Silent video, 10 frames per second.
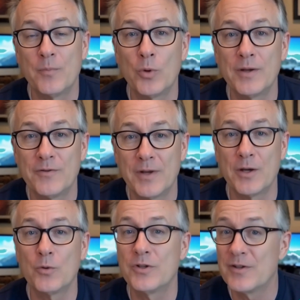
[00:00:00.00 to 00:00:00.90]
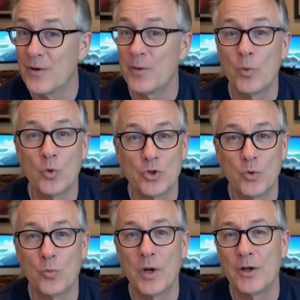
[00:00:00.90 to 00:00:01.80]
When it fails,
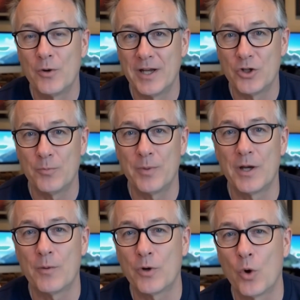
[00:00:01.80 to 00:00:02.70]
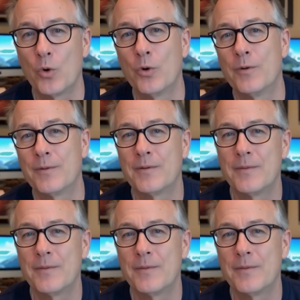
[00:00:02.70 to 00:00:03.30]
emotional regulation becomes harder.